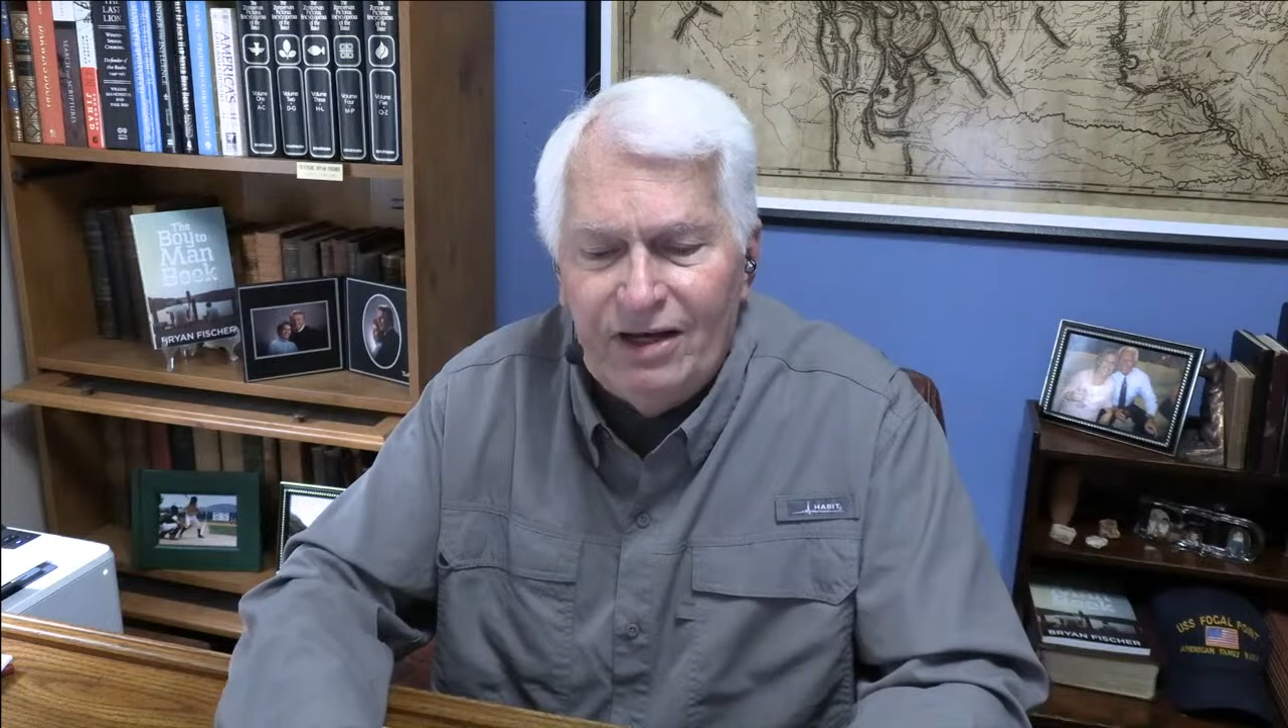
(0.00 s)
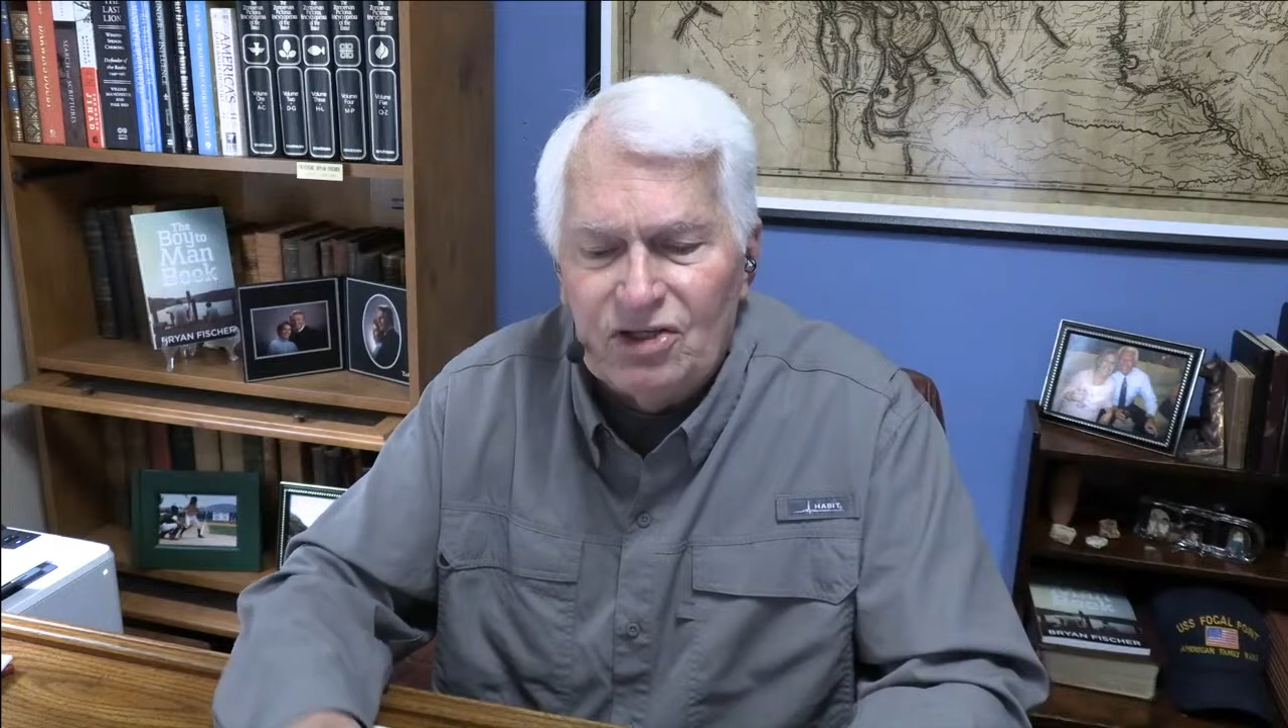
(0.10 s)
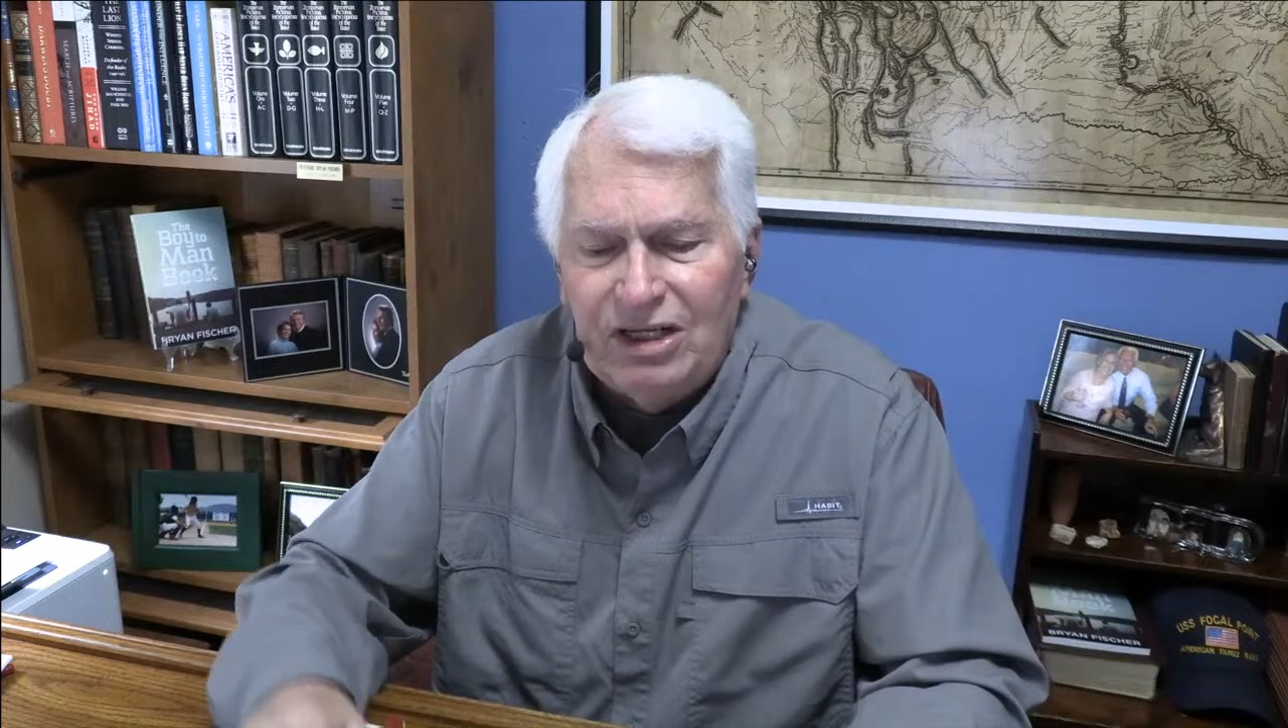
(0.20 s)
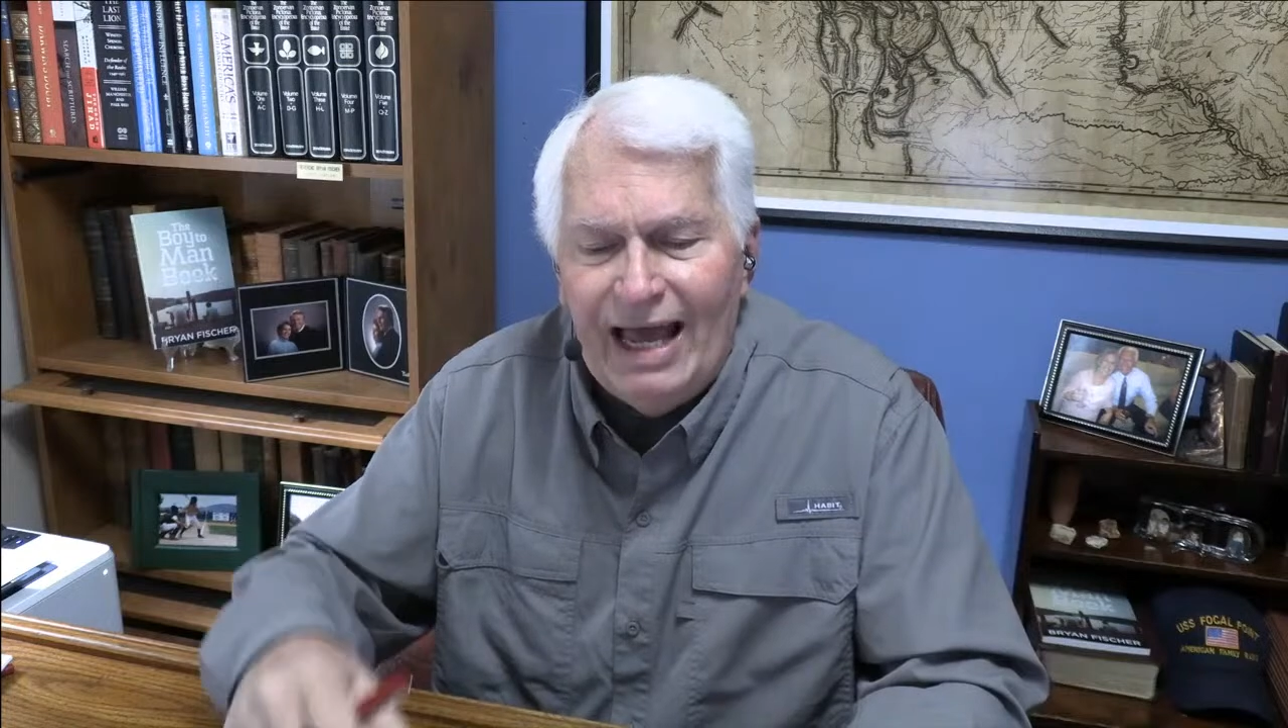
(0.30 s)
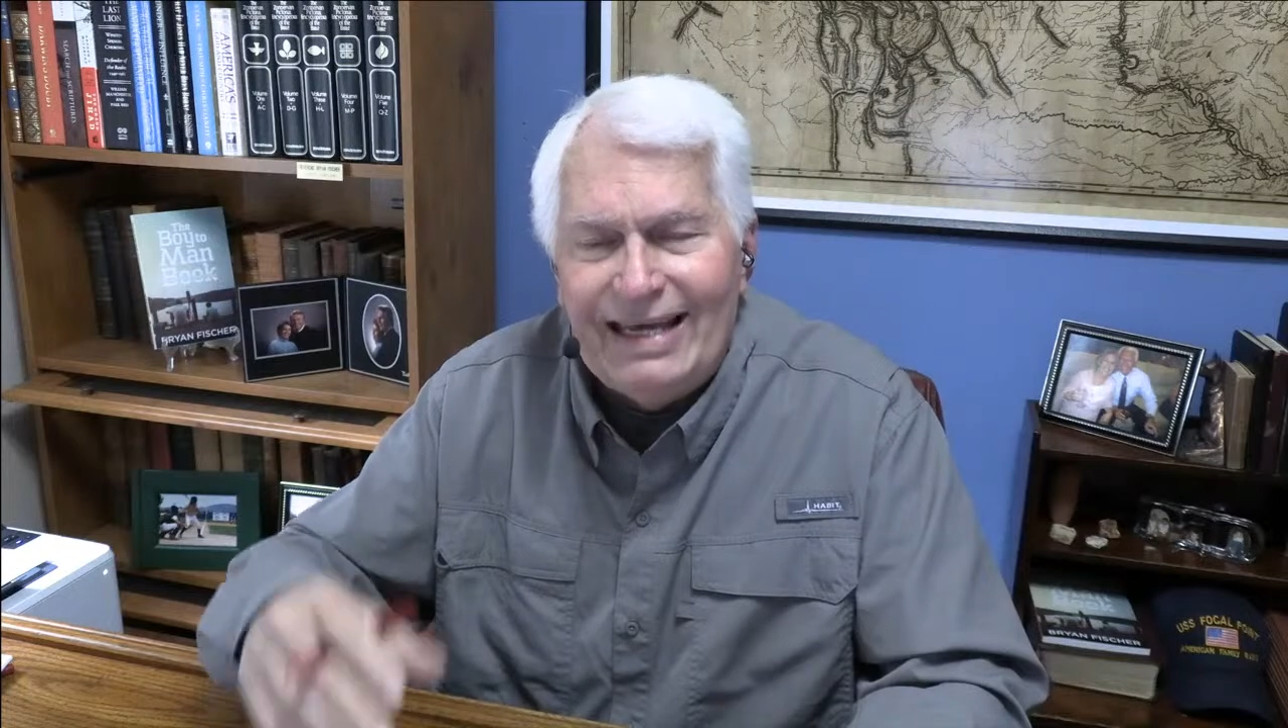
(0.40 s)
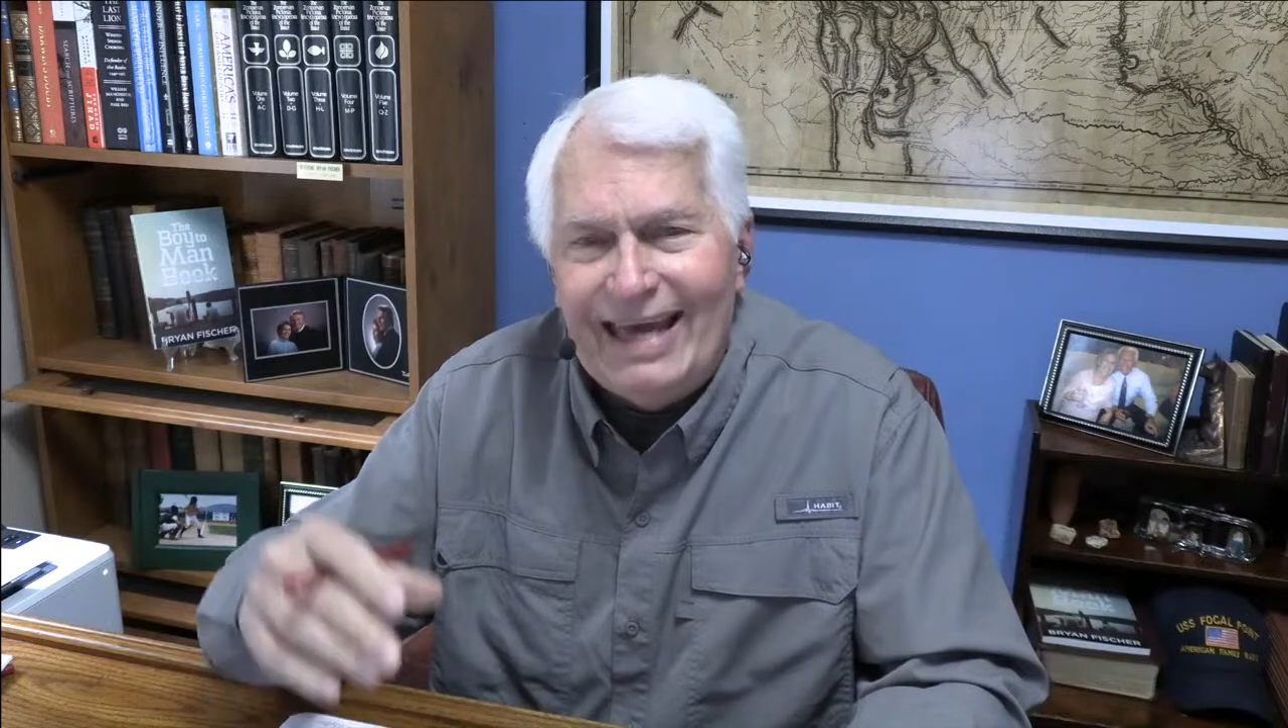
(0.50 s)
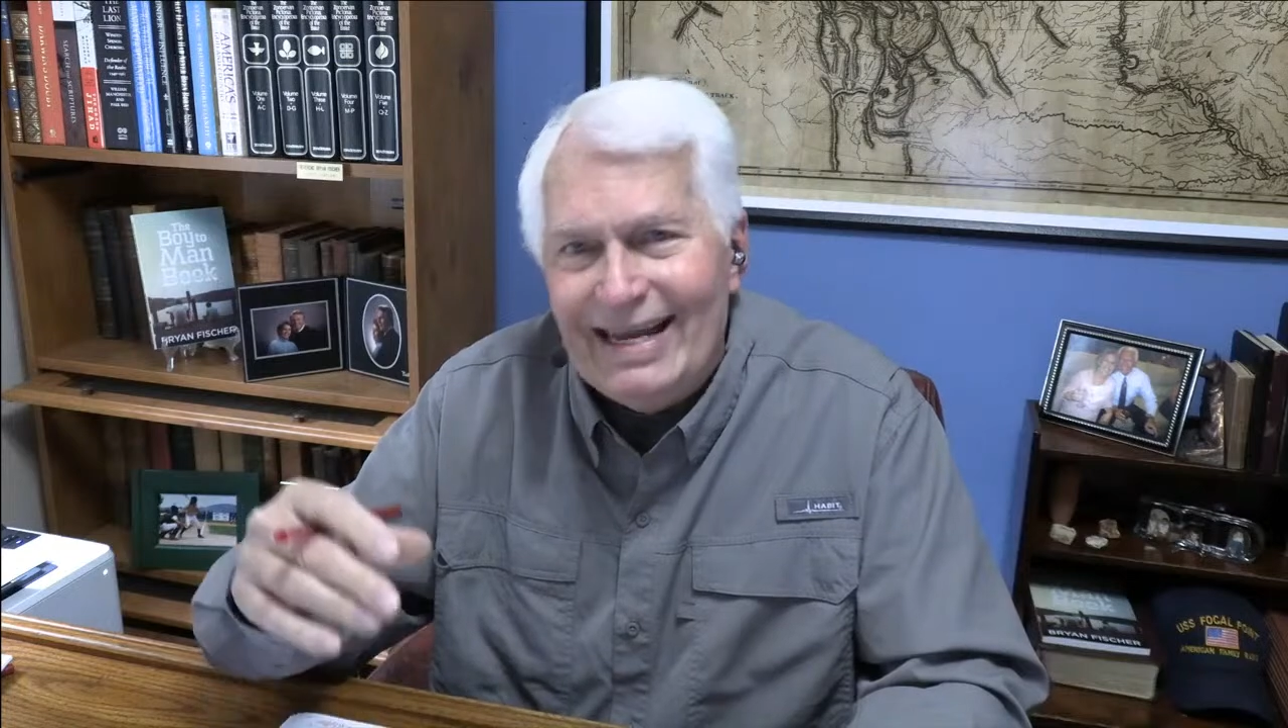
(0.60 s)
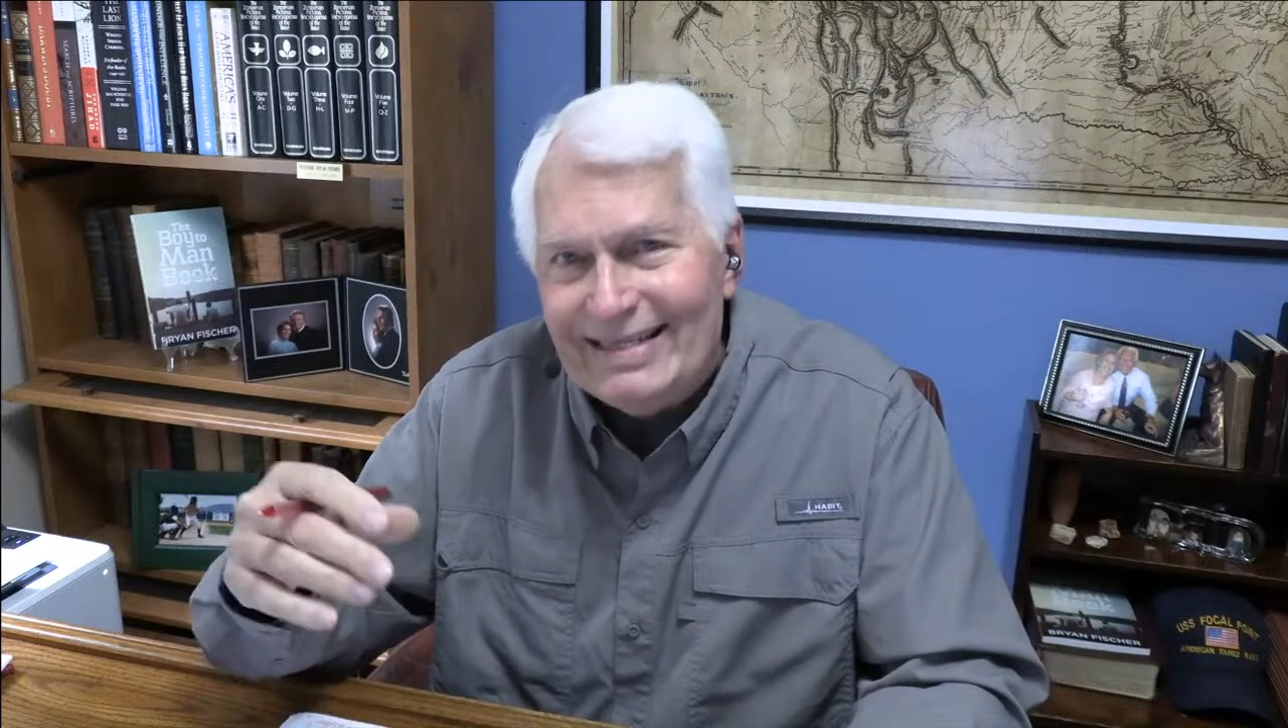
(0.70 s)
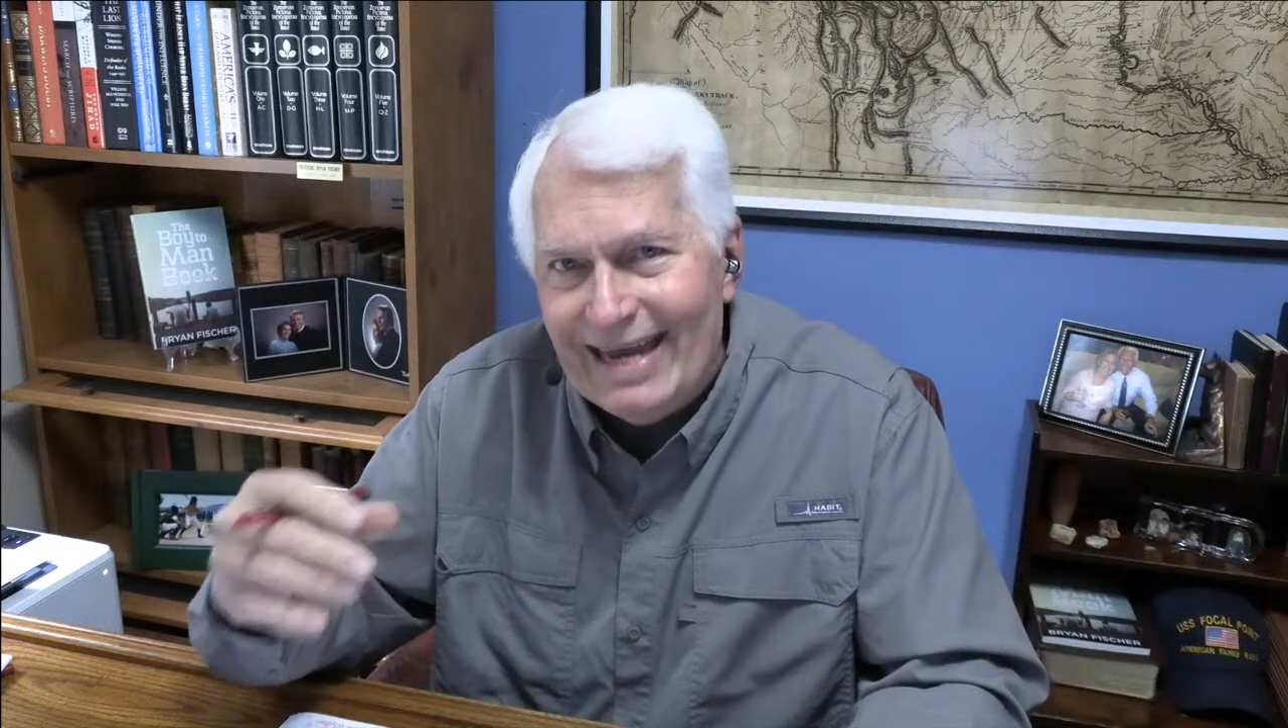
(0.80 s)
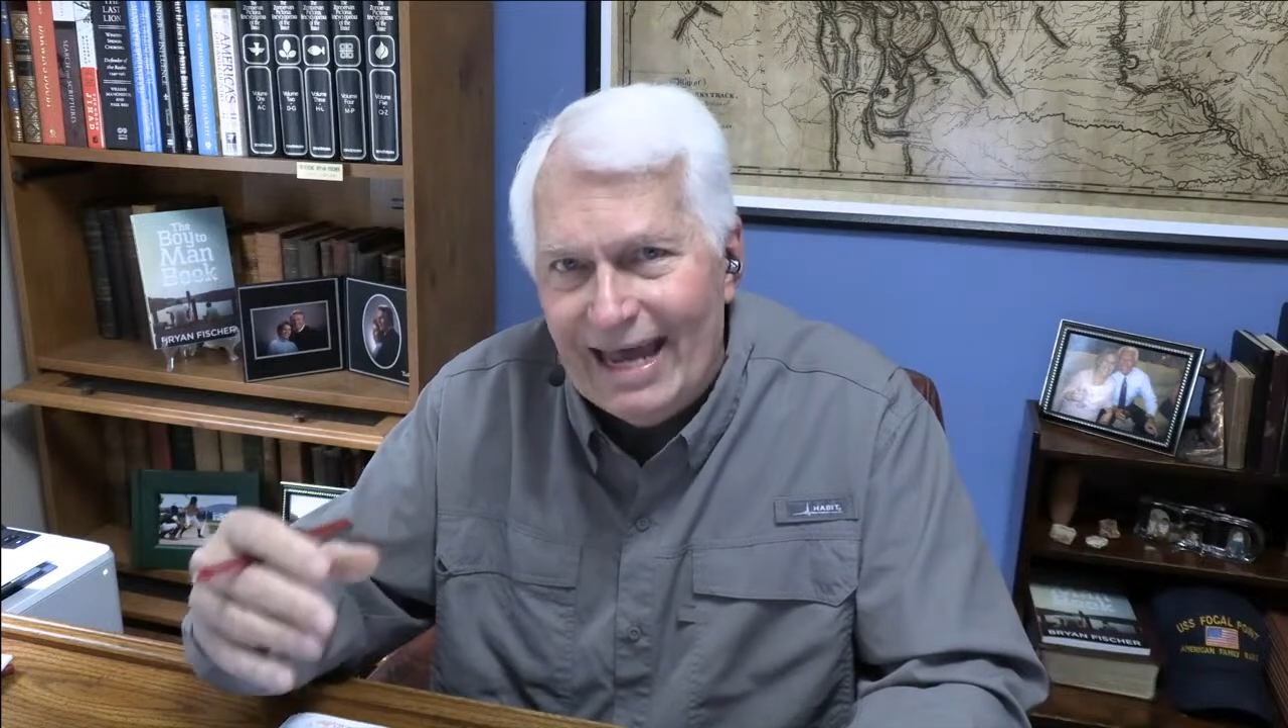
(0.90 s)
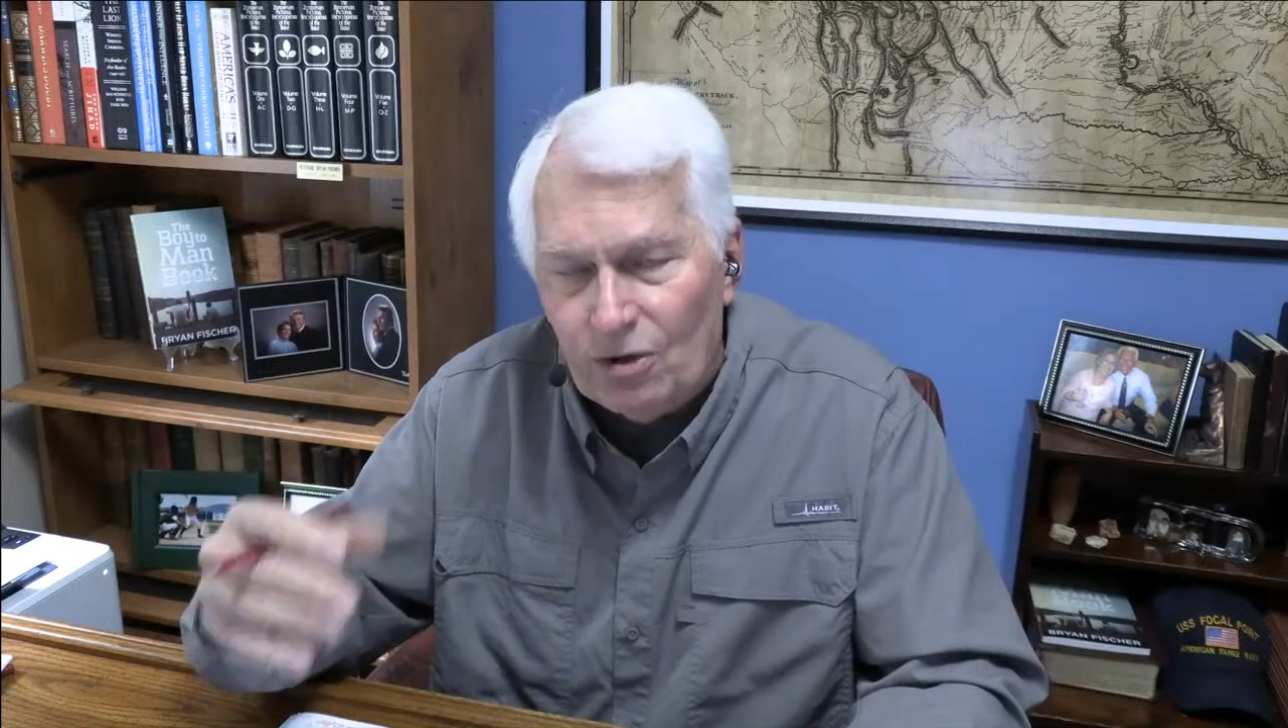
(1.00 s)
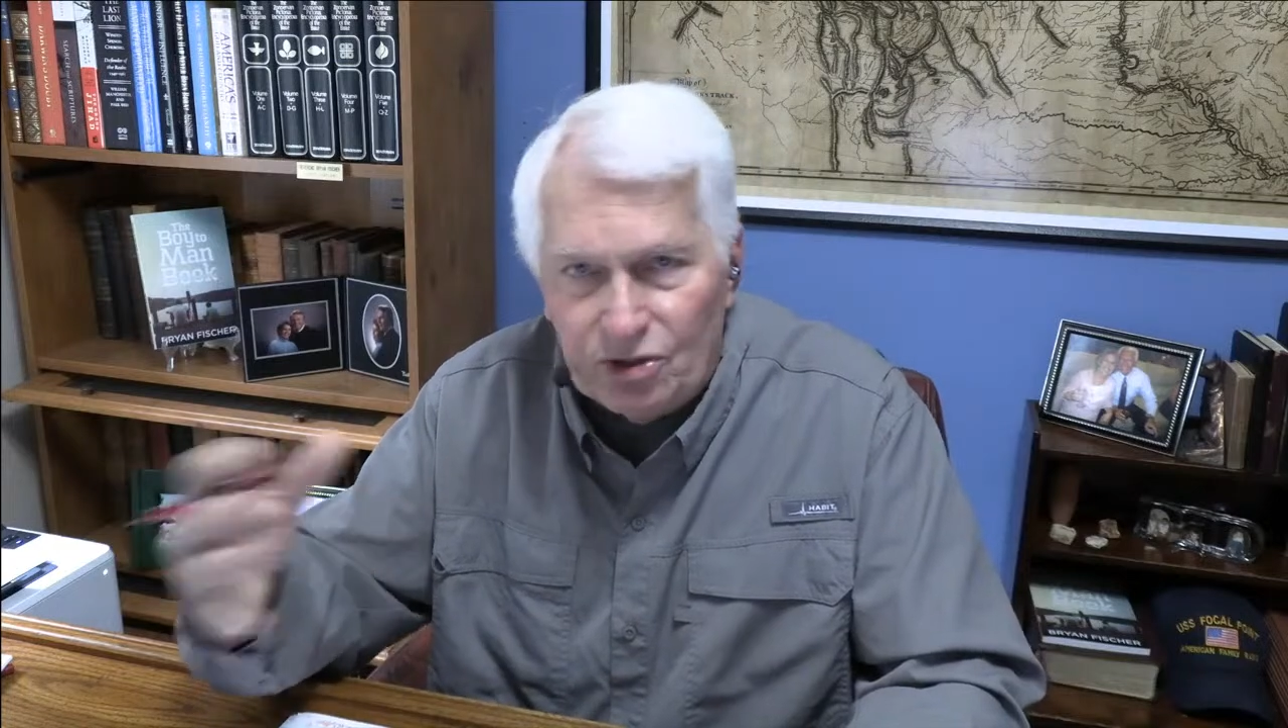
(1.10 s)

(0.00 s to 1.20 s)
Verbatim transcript: is like a tent,